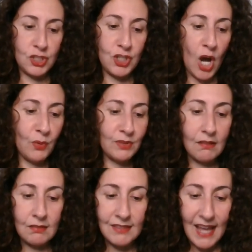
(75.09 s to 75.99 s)
don't
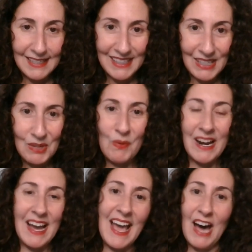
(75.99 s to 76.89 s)
like it
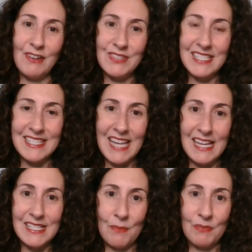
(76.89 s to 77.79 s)
when I have to
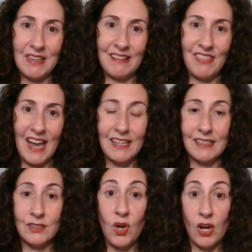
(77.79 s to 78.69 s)
say something that
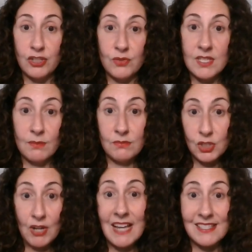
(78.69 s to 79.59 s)
can cause you some
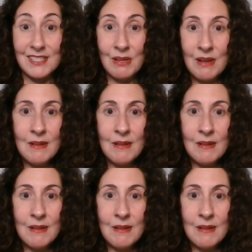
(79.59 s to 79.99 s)
stress,